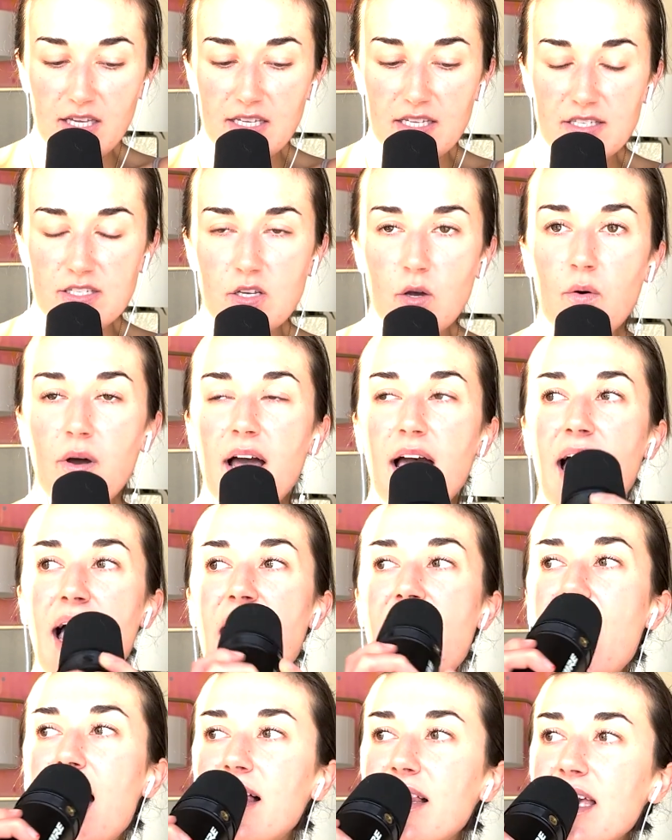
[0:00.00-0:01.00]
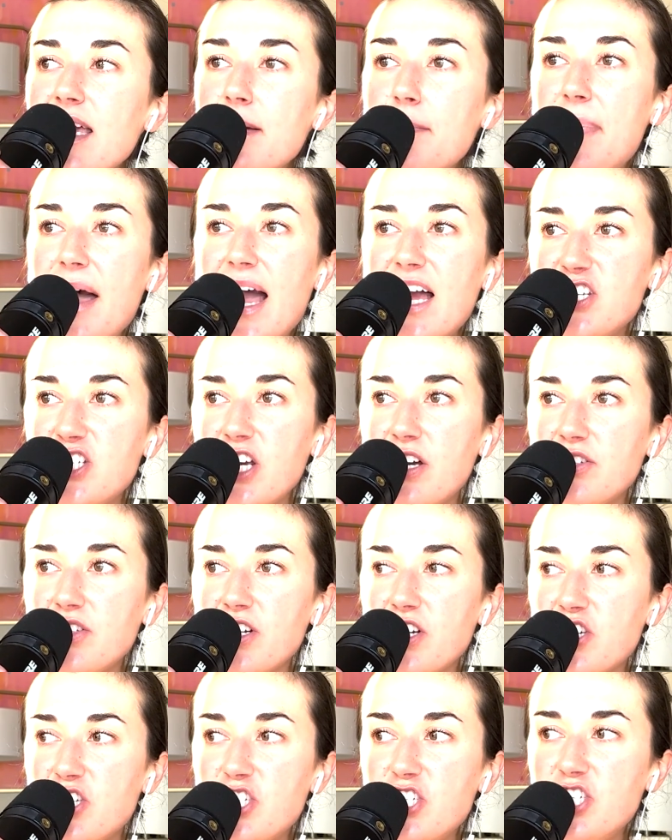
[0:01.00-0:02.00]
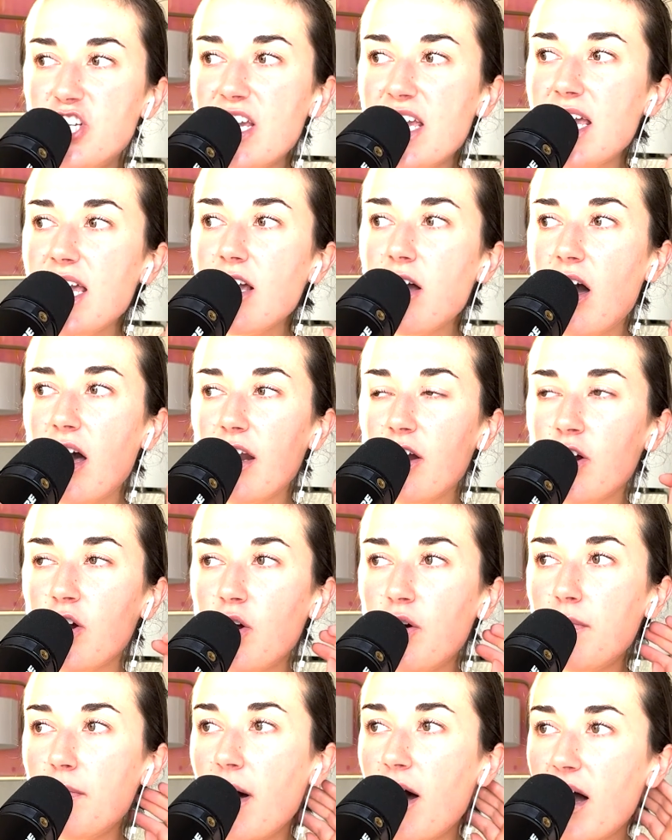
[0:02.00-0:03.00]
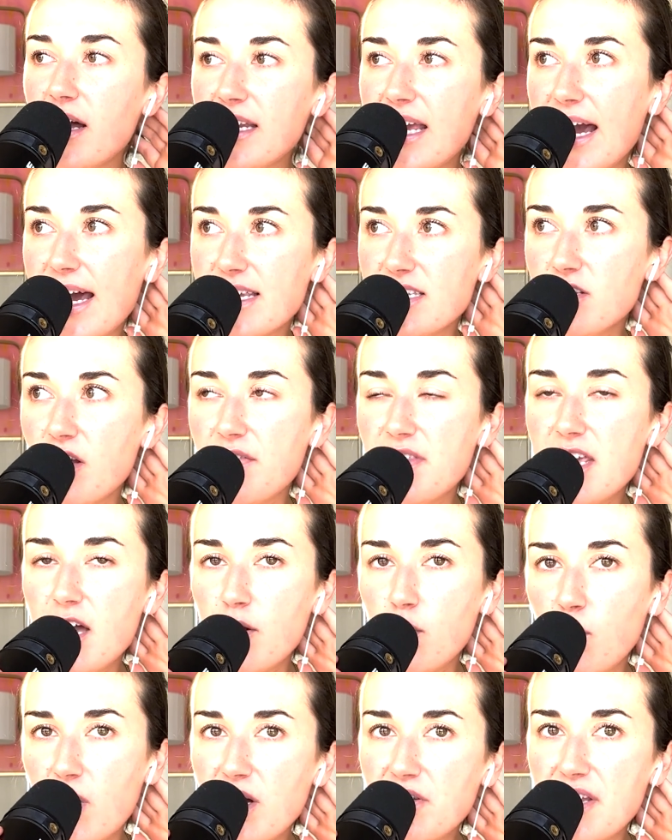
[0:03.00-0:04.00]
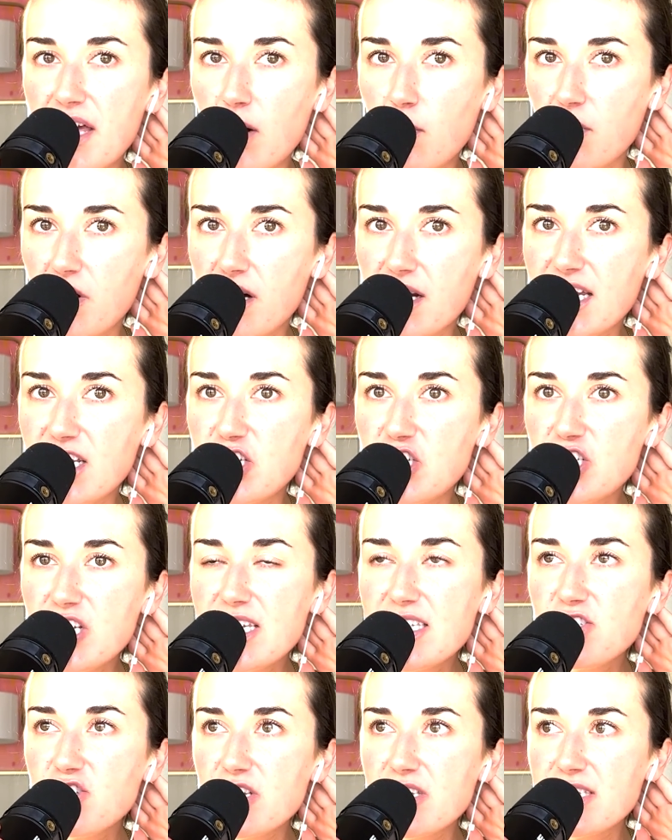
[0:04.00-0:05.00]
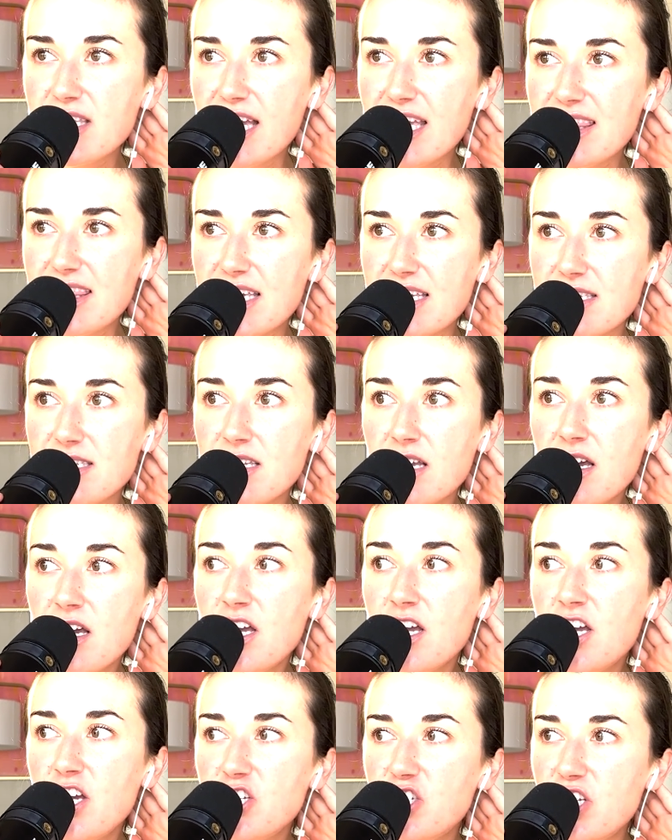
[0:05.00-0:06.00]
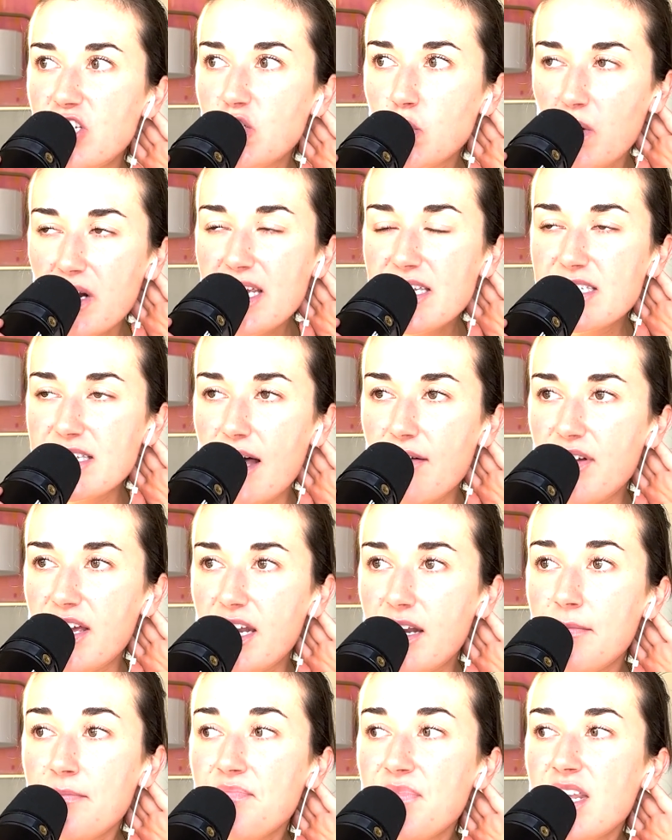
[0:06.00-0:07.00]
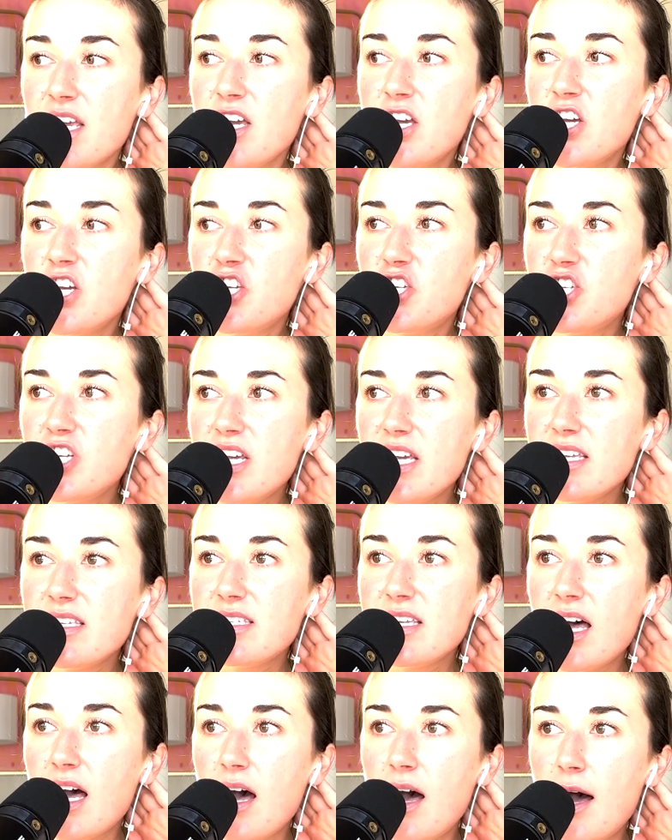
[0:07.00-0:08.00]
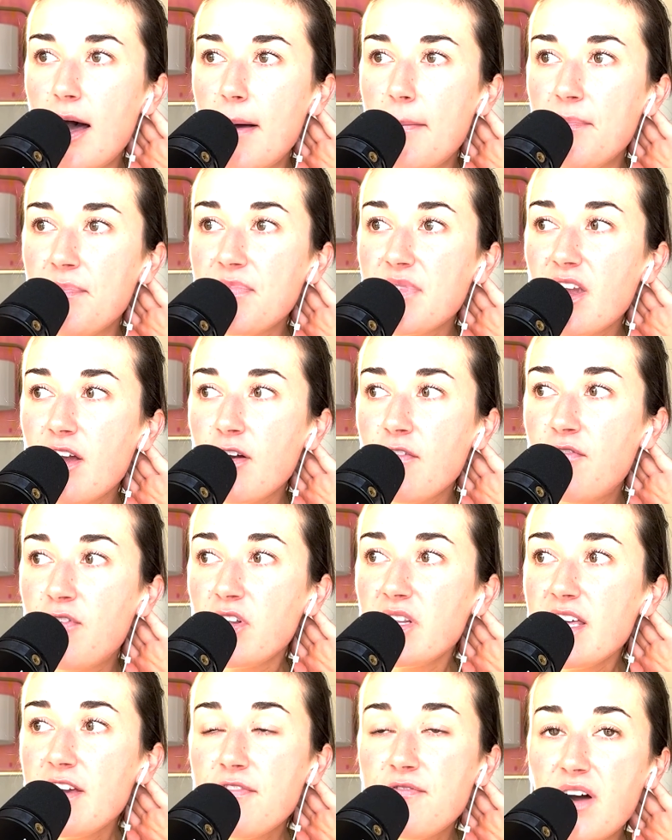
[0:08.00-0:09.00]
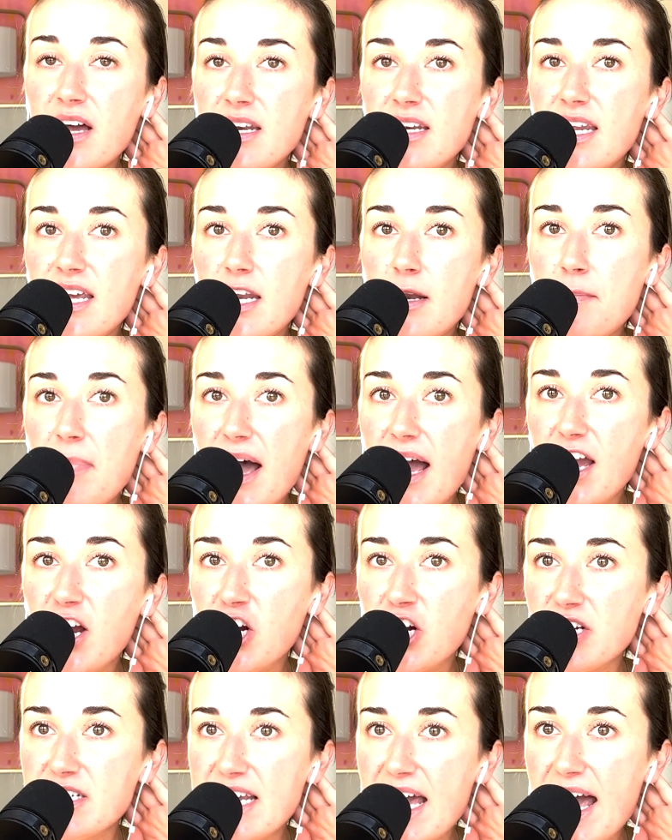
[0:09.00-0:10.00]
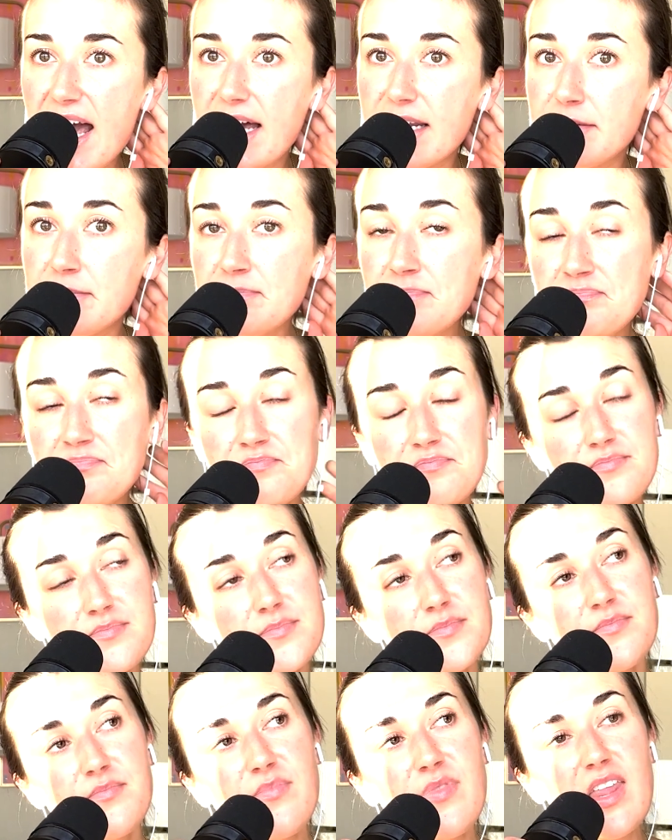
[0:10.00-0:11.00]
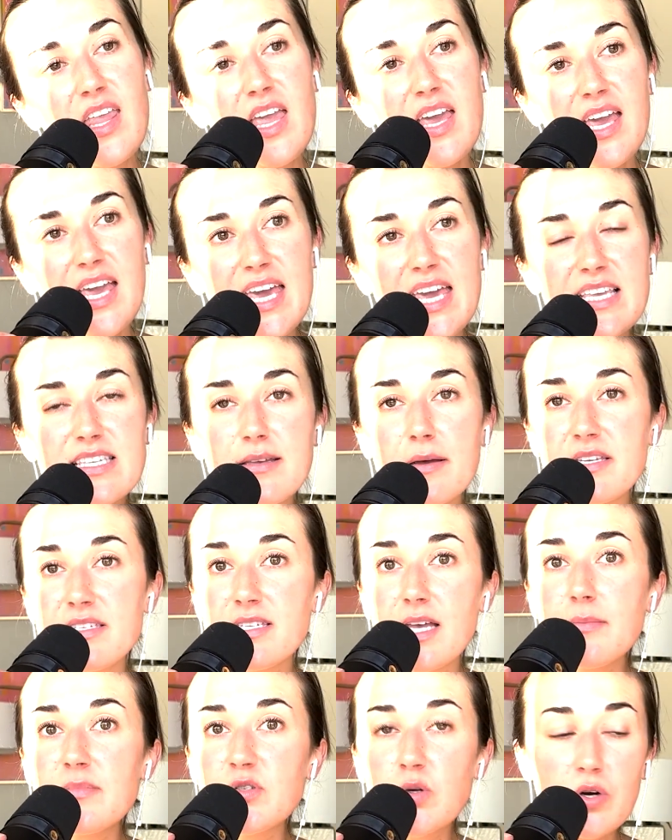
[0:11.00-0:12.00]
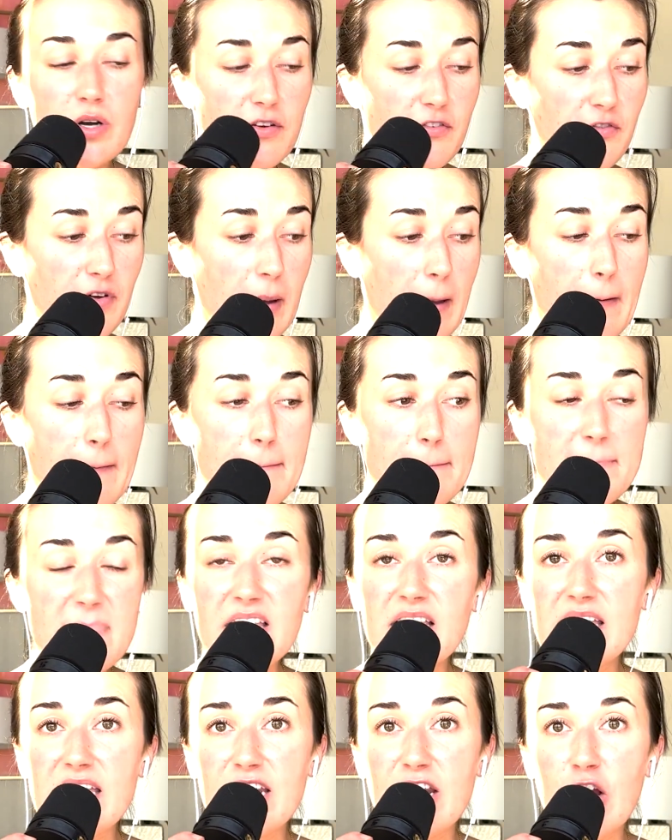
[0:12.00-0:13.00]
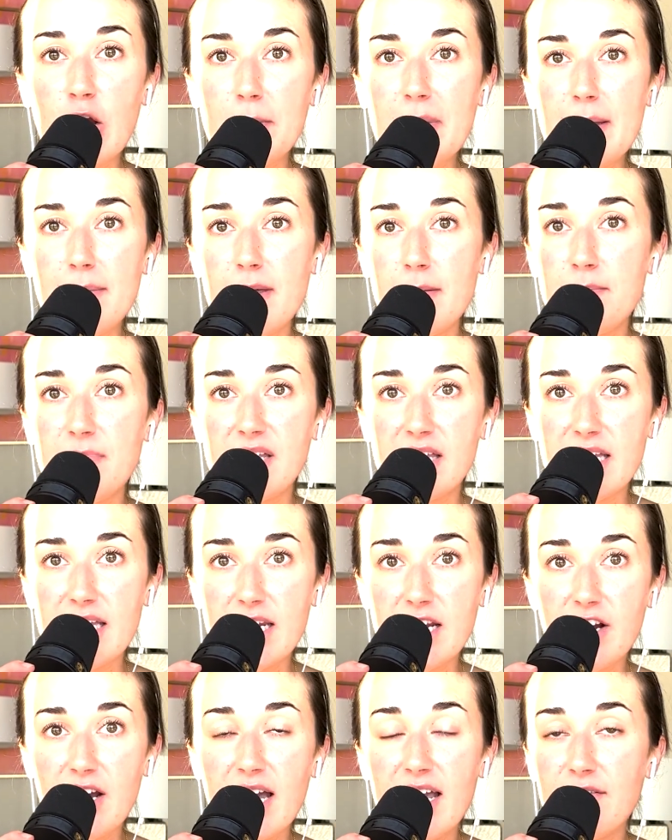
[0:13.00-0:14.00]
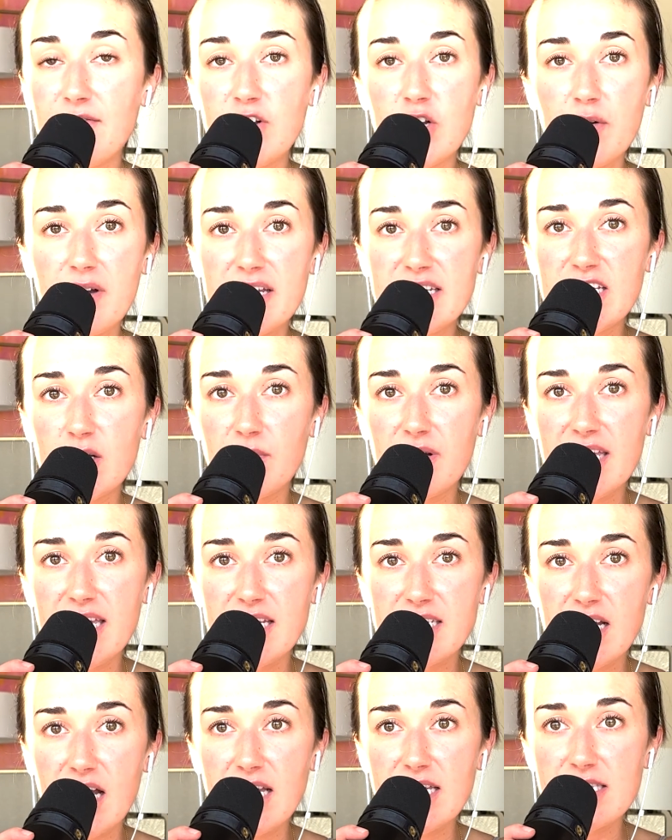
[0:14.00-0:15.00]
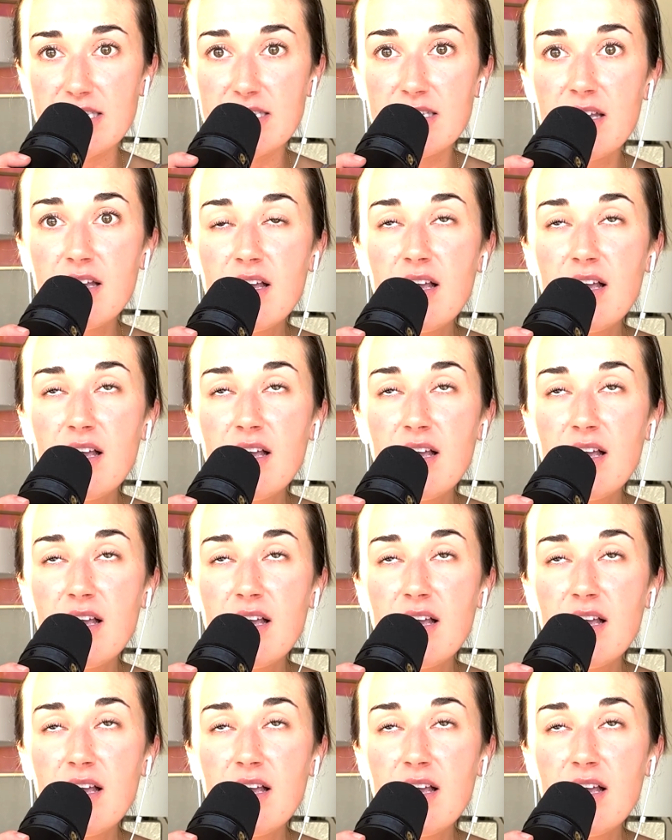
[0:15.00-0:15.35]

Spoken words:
so Hallie Batchelder, she got her own podcast on the Unwell Network, and she's just like this. She's 27. She's, fully funded by her dad. He's some sort of millionaire, maybe billionaire. I have no idea what he does.